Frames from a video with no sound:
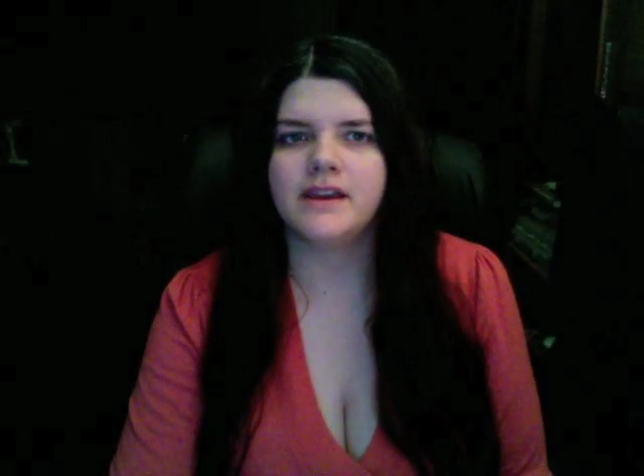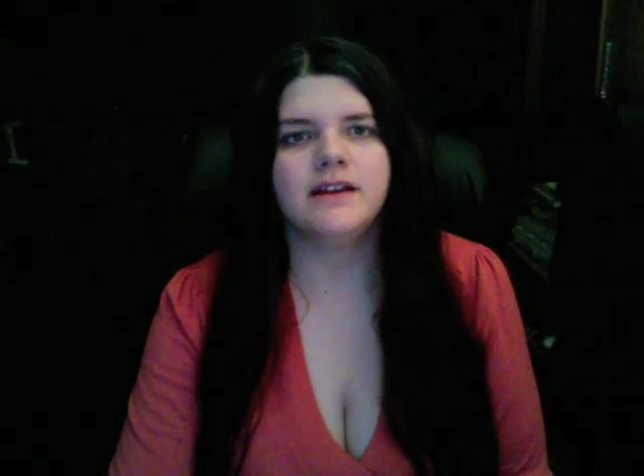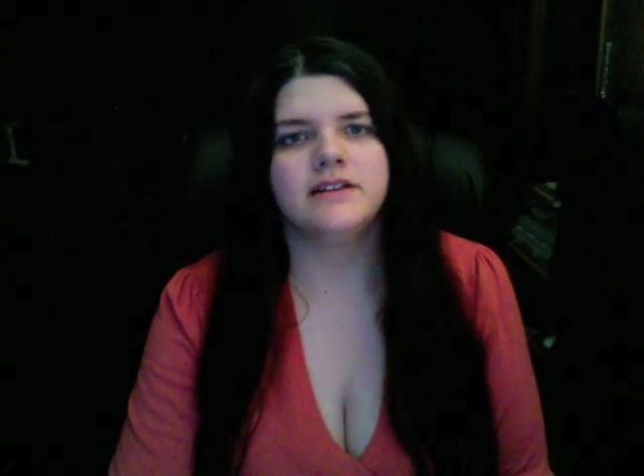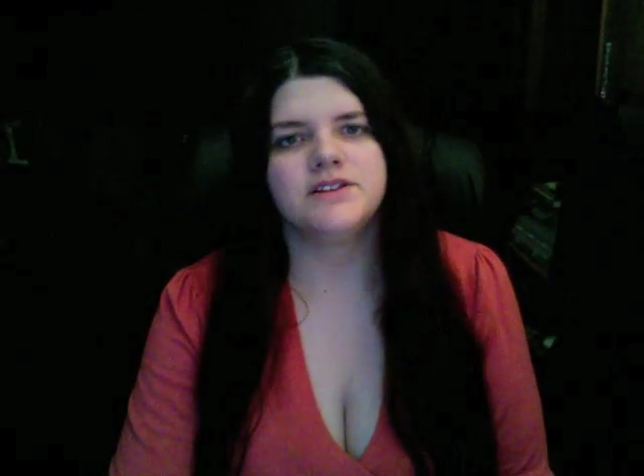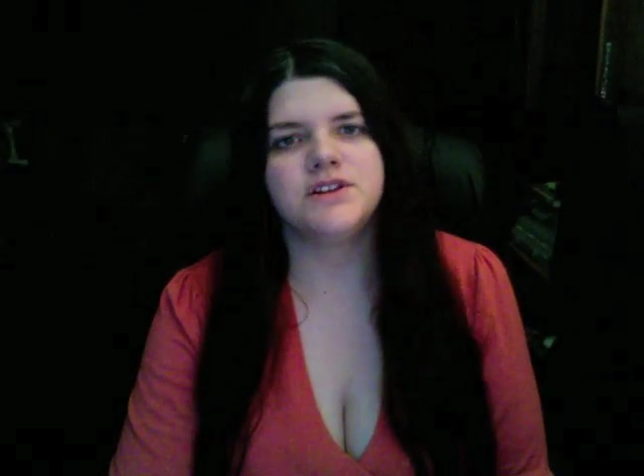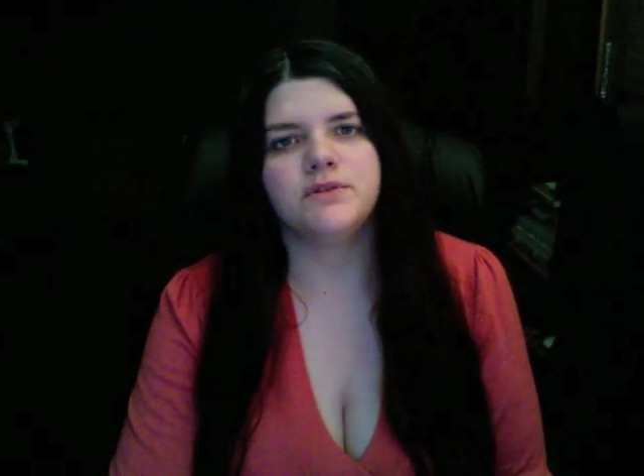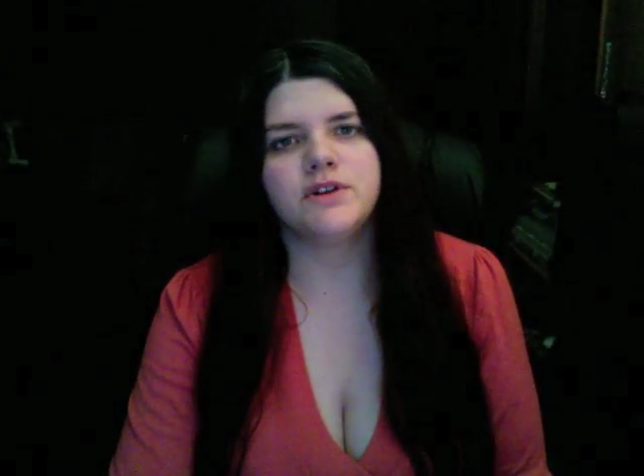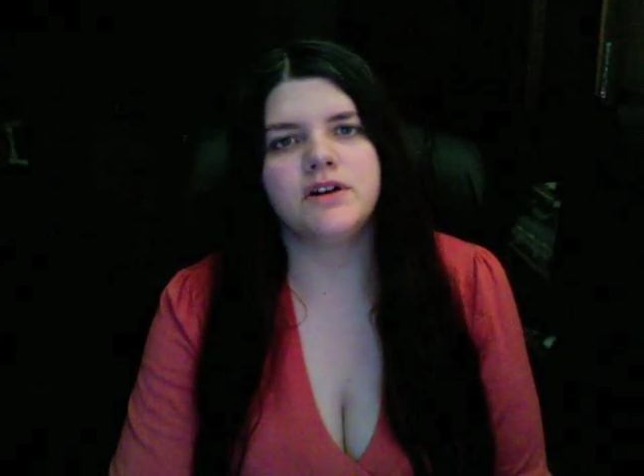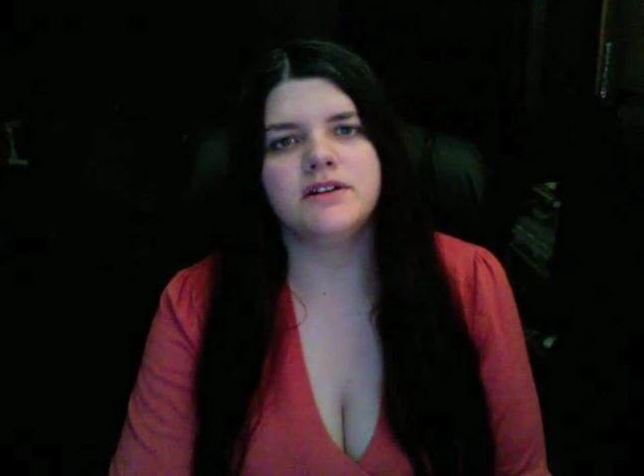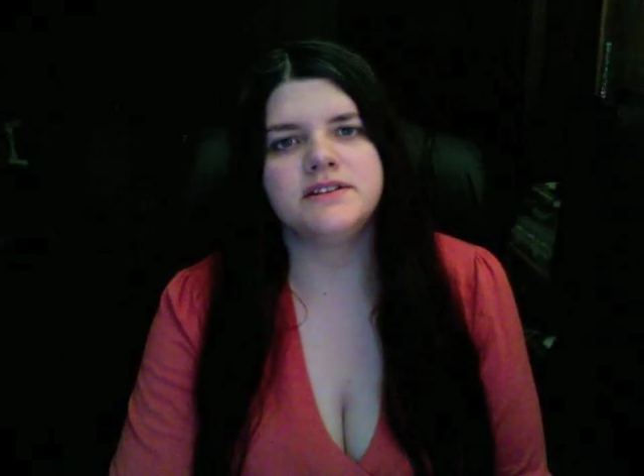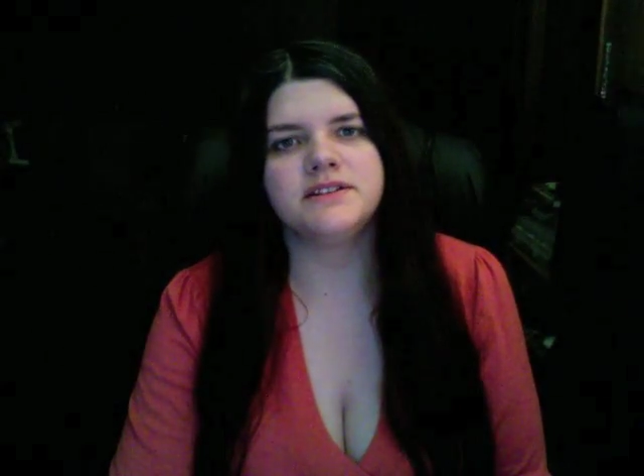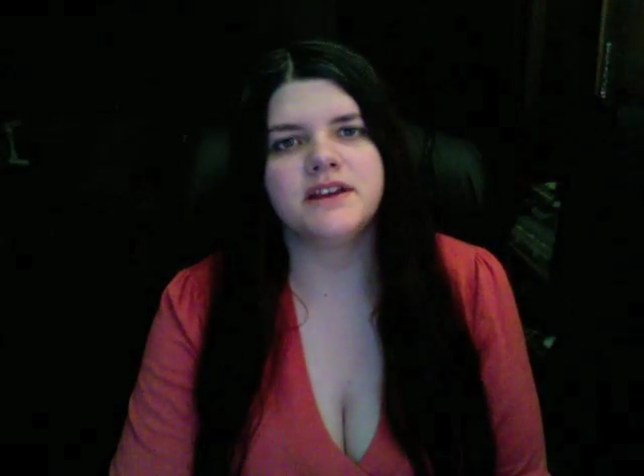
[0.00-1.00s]
She went on
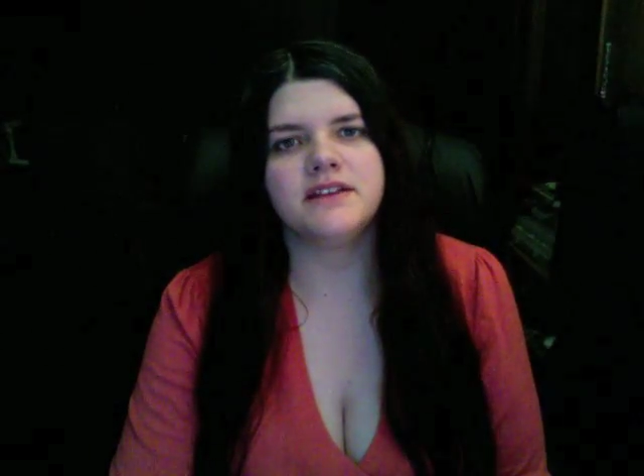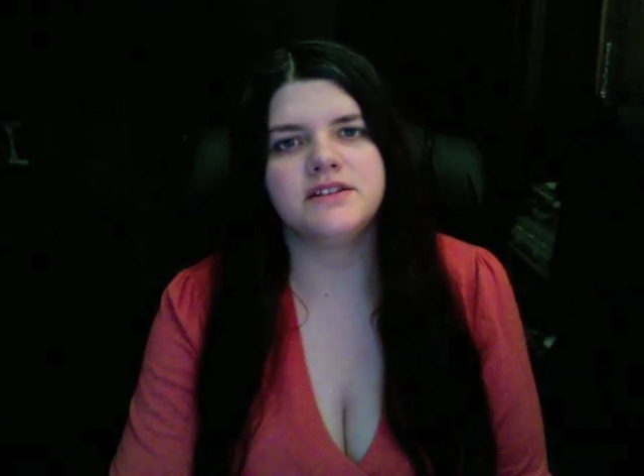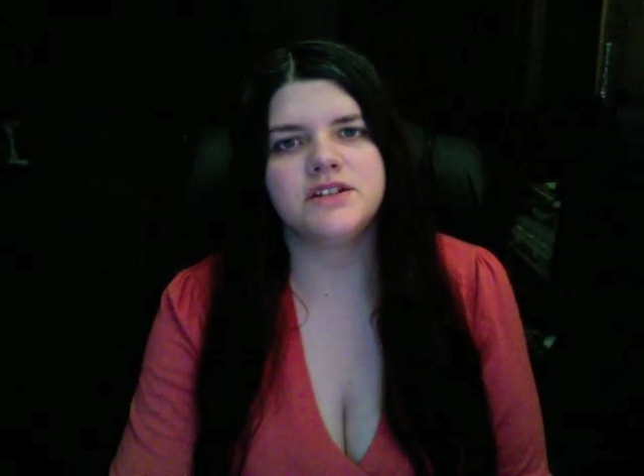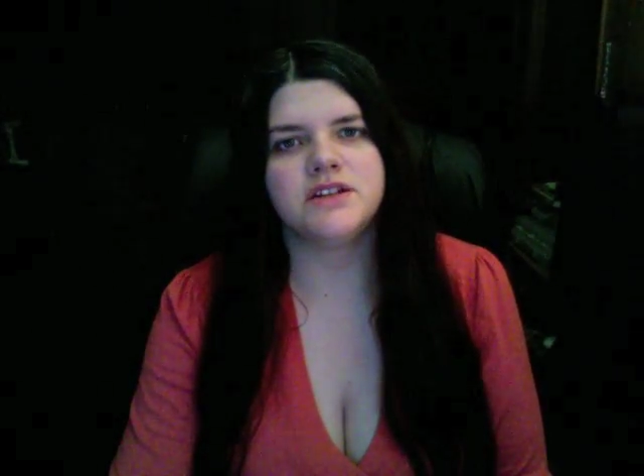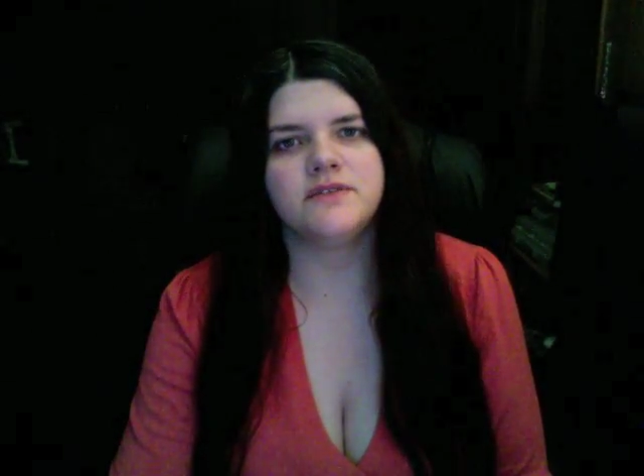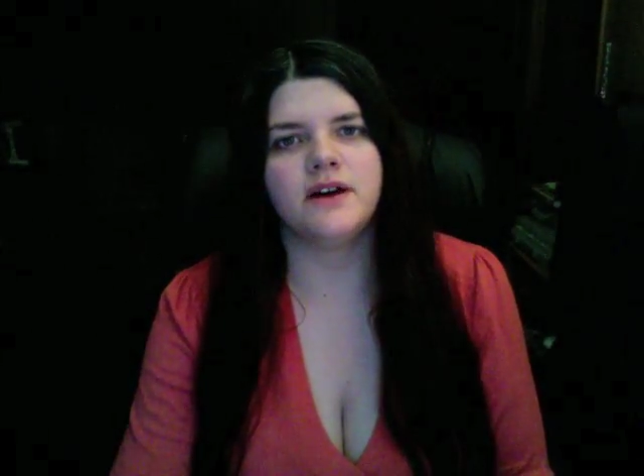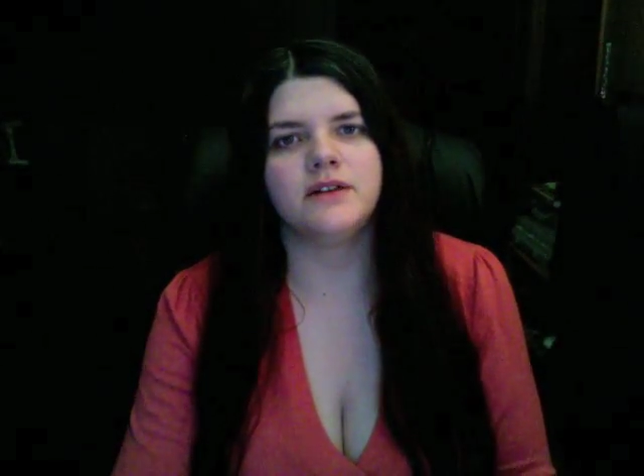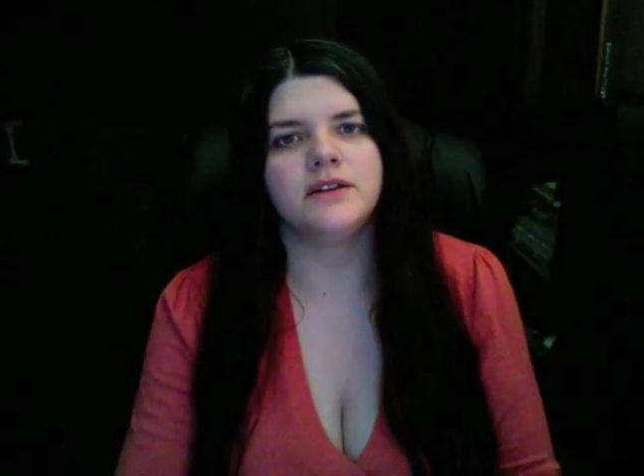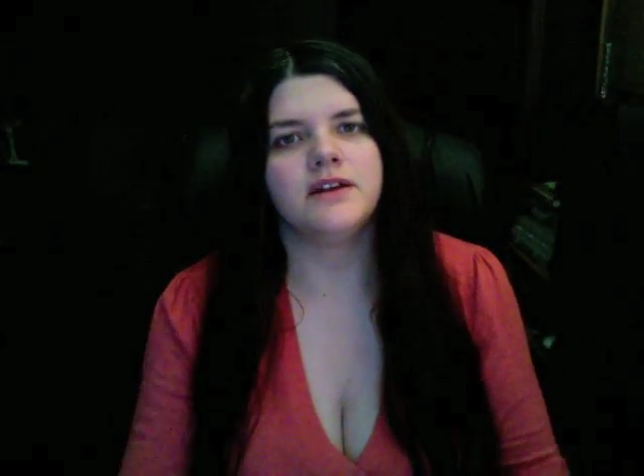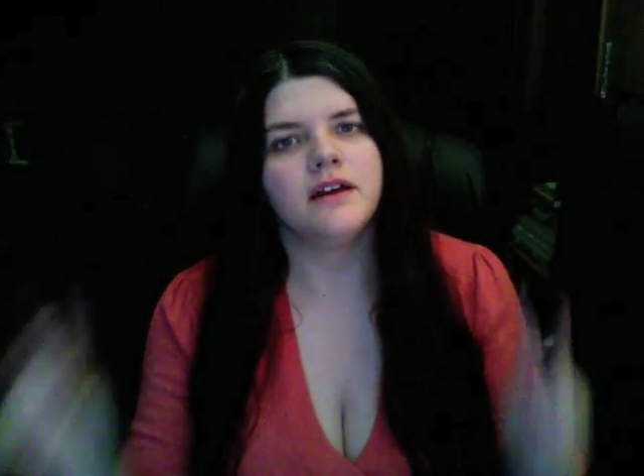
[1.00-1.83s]
to say that she felt